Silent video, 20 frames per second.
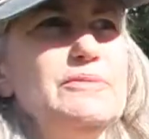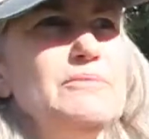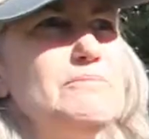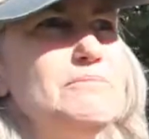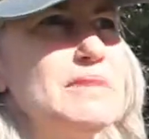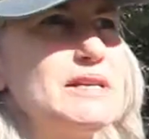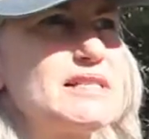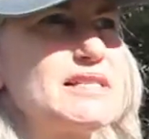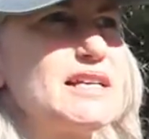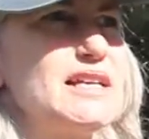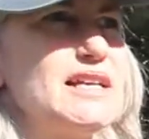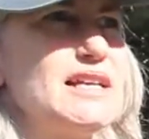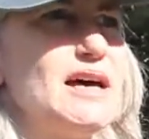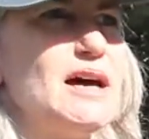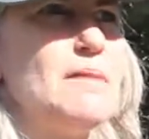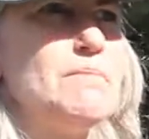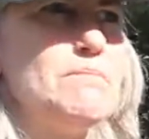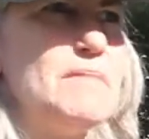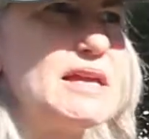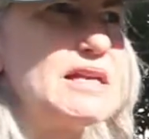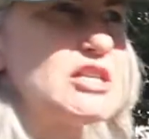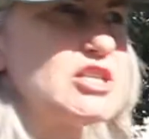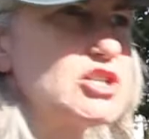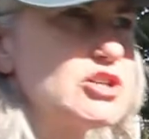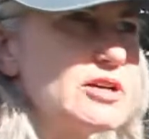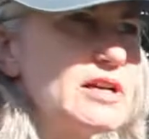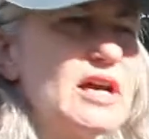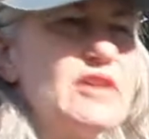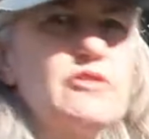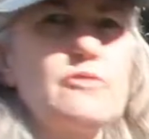mixing it up, making
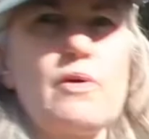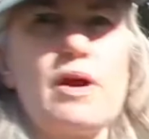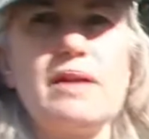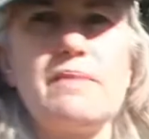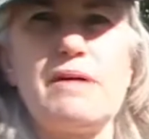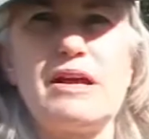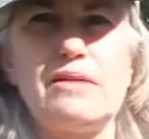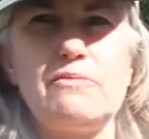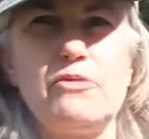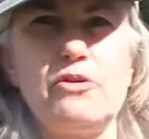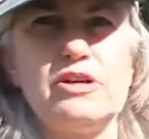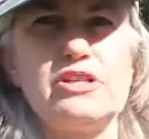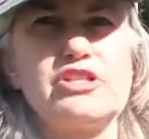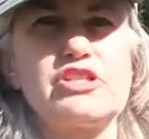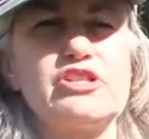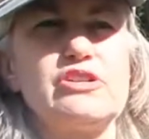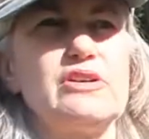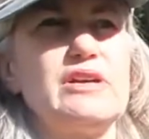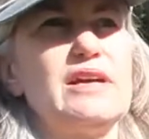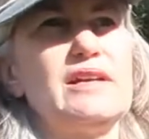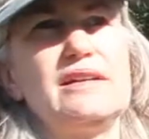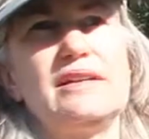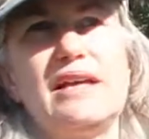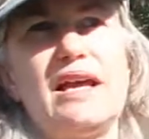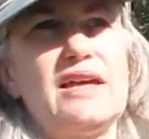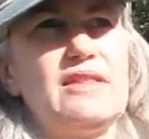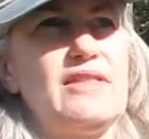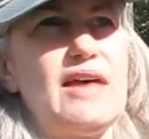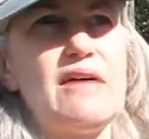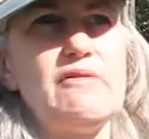sure it had the right amount of moisture,
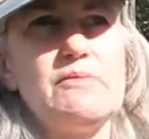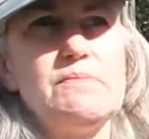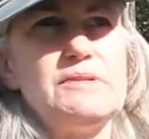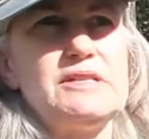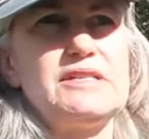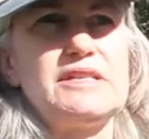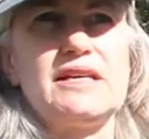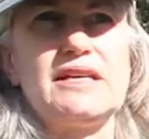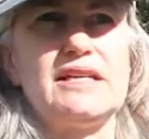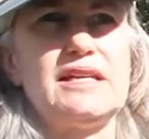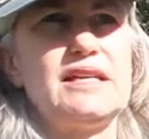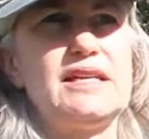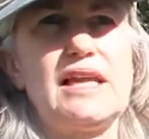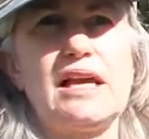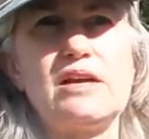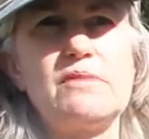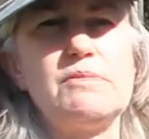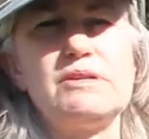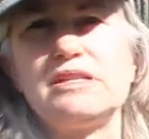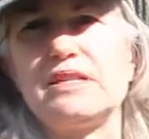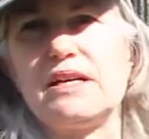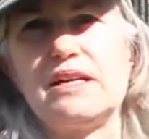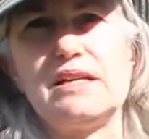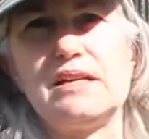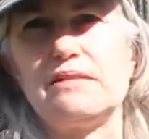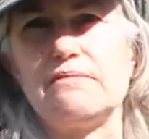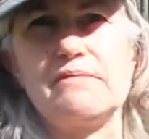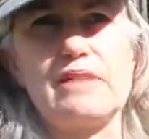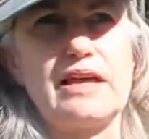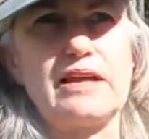and that would be done. That could be done
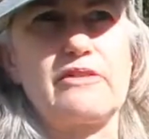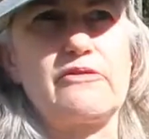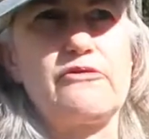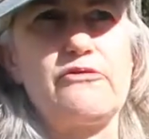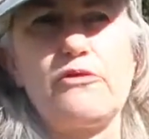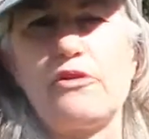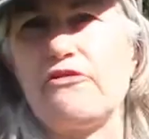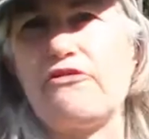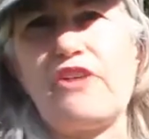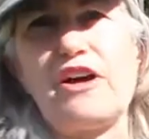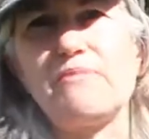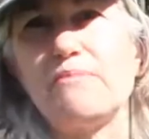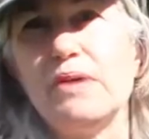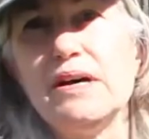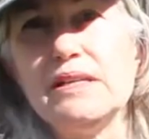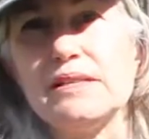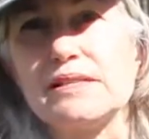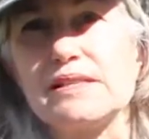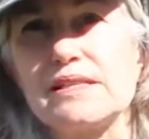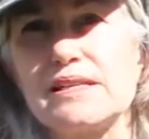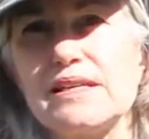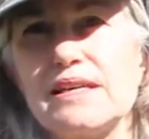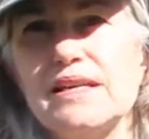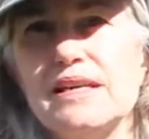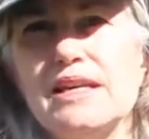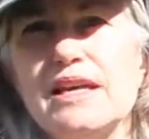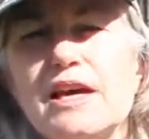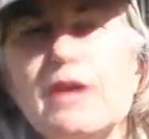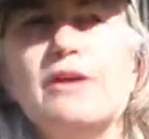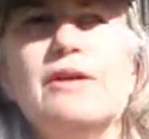in like 4 or 5 months.
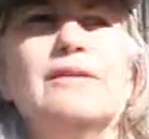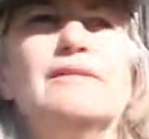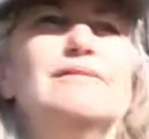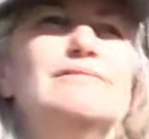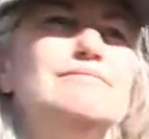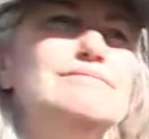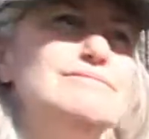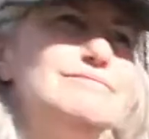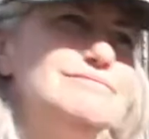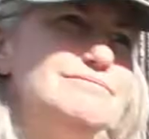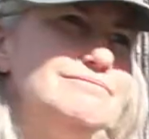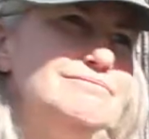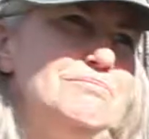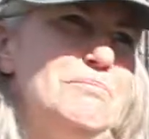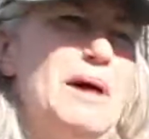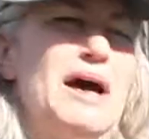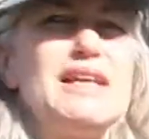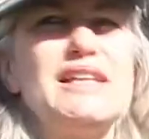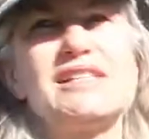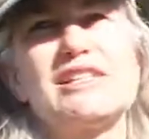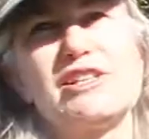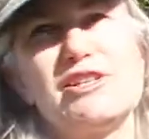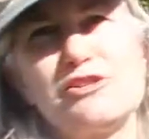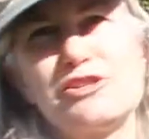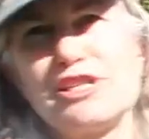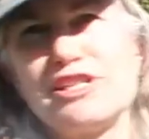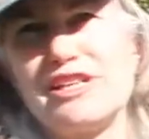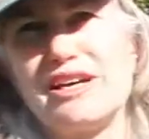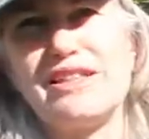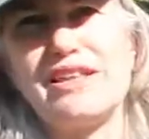Mine isn't
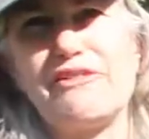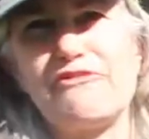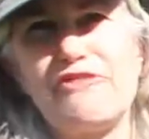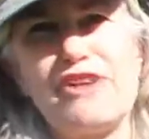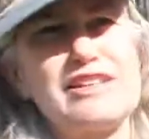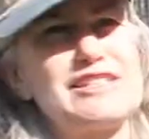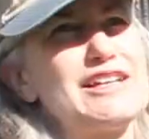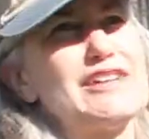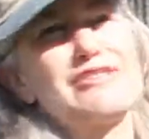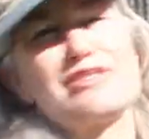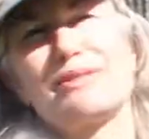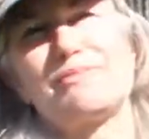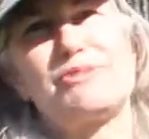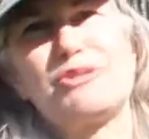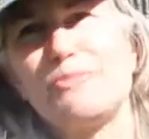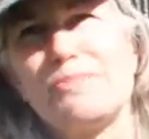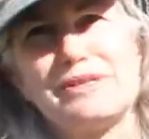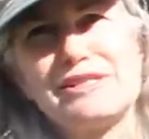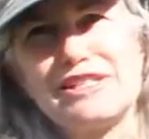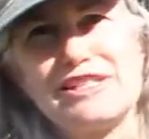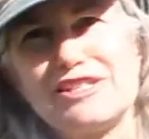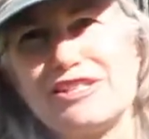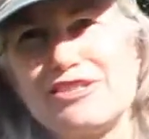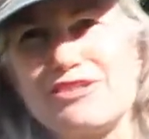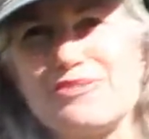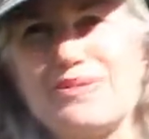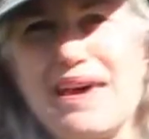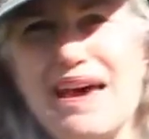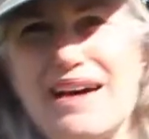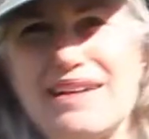usually done that fast now because I'm too busy to
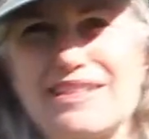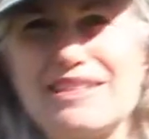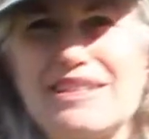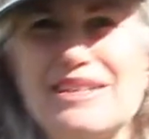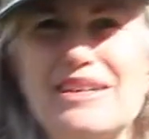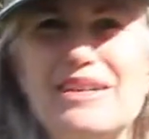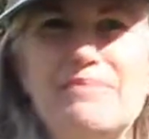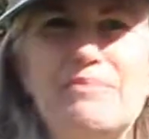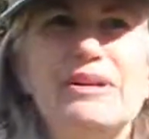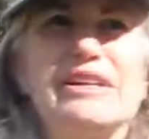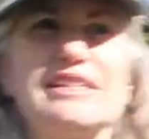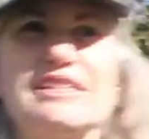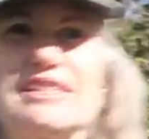do that. But